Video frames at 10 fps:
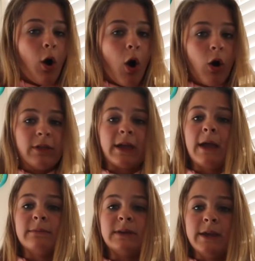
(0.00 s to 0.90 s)
all. Like,
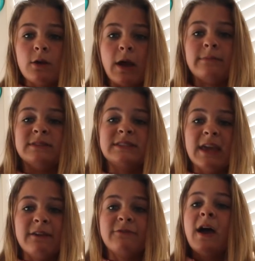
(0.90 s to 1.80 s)
I'm here. I'm
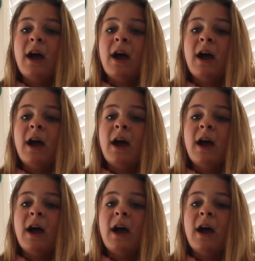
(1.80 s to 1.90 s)
safe.